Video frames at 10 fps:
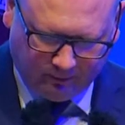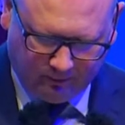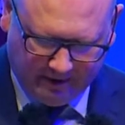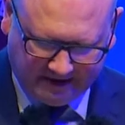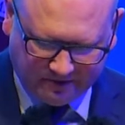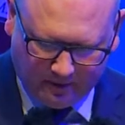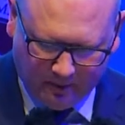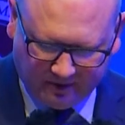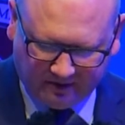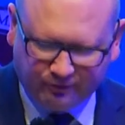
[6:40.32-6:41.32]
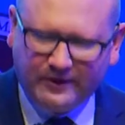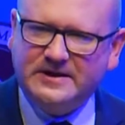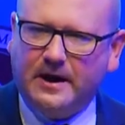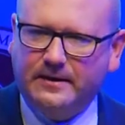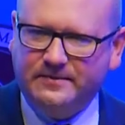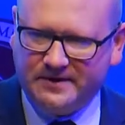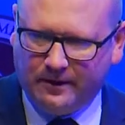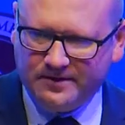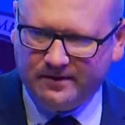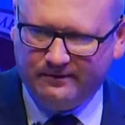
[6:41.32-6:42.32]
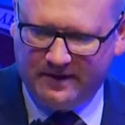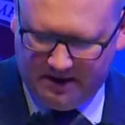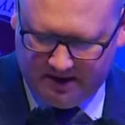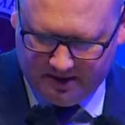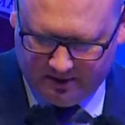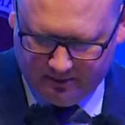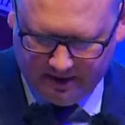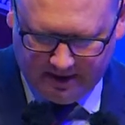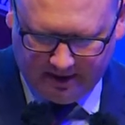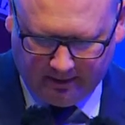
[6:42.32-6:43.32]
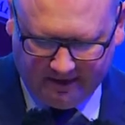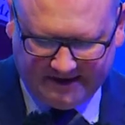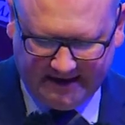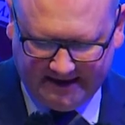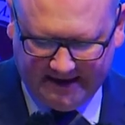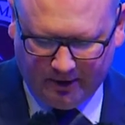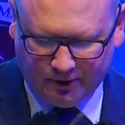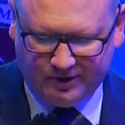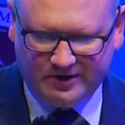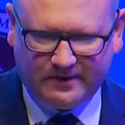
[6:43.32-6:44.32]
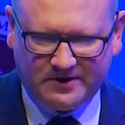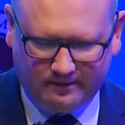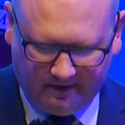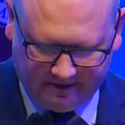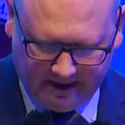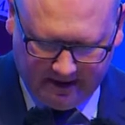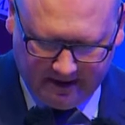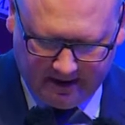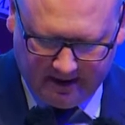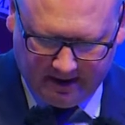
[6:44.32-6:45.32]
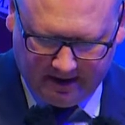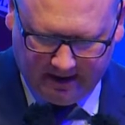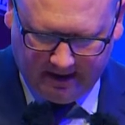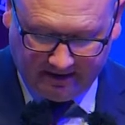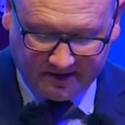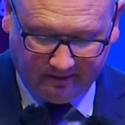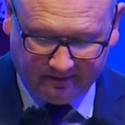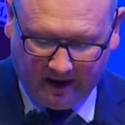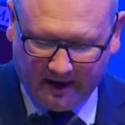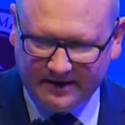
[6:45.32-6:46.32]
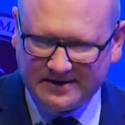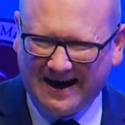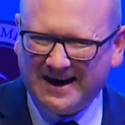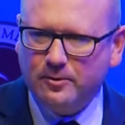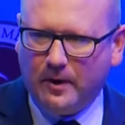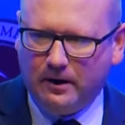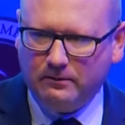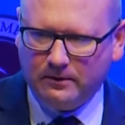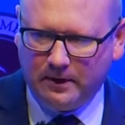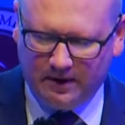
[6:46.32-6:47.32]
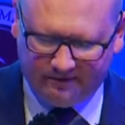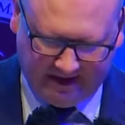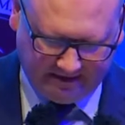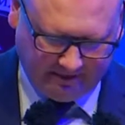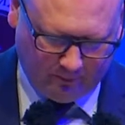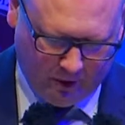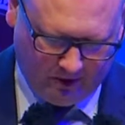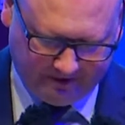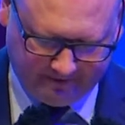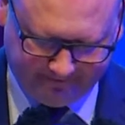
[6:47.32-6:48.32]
rates were more than 3 times those of the EU and OECD countries, with some of the highest anywhere, in fact, in the world.